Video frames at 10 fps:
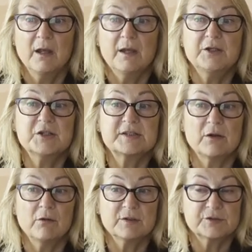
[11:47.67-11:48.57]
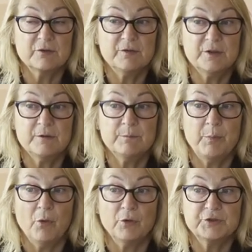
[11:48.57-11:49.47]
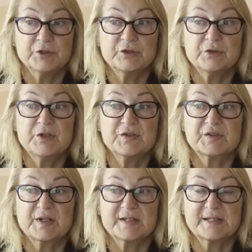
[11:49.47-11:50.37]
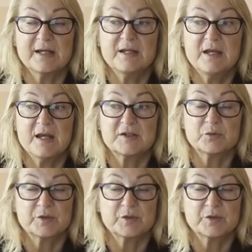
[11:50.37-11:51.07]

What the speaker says: It is also very important to discuss ideas